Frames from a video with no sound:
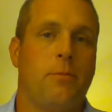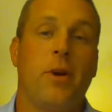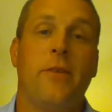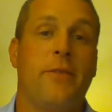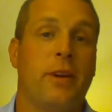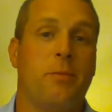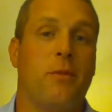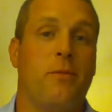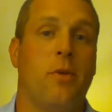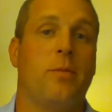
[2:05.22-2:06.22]
Perfect
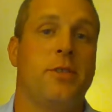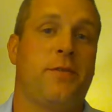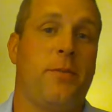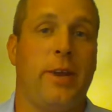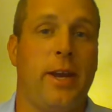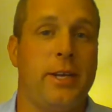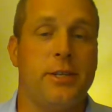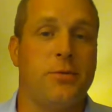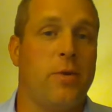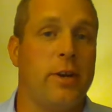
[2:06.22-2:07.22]
performance for me. I
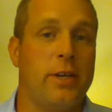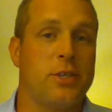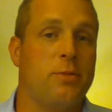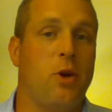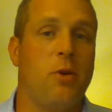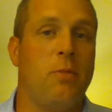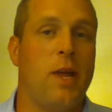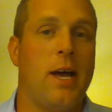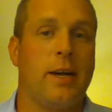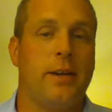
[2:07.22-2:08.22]
just wanted the small
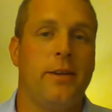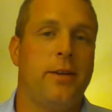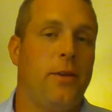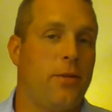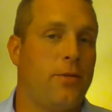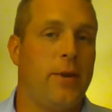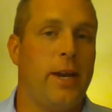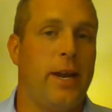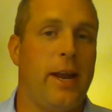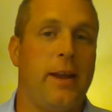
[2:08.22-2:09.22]
block,
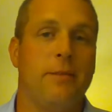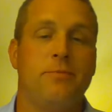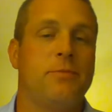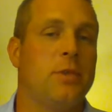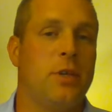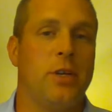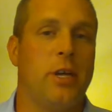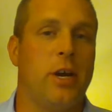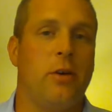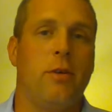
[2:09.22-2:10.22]
388, good to
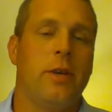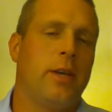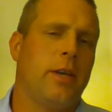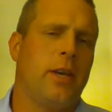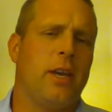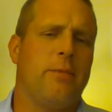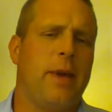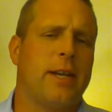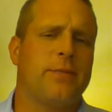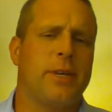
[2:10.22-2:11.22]
go. Get it
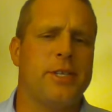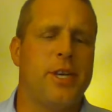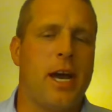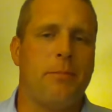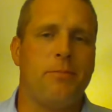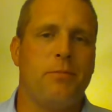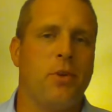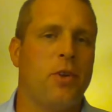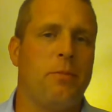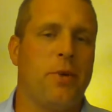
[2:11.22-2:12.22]
back to my shop,
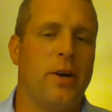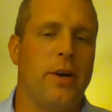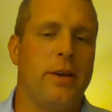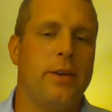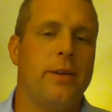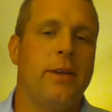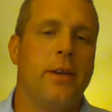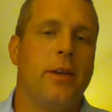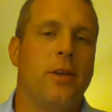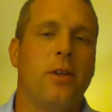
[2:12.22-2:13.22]
pull it apart.
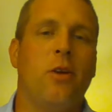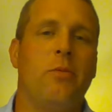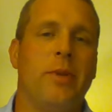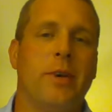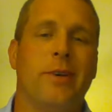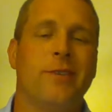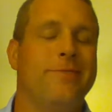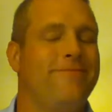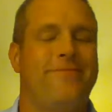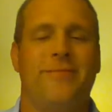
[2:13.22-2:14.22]
Lo and
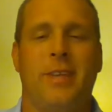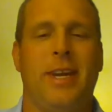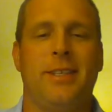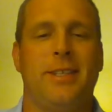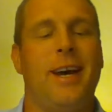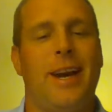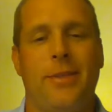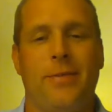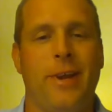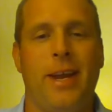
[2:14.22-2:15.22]
behold, it's not a
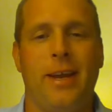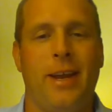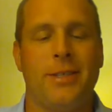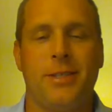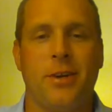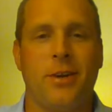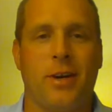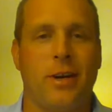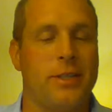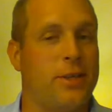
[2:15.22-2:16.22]
388
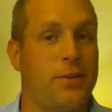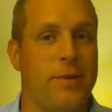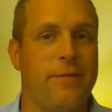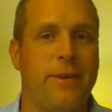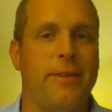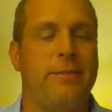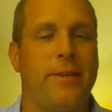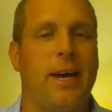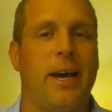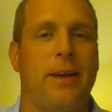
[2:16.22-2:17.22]
stroker, it's a
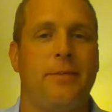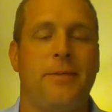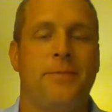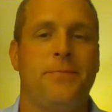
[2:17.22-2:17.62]
355.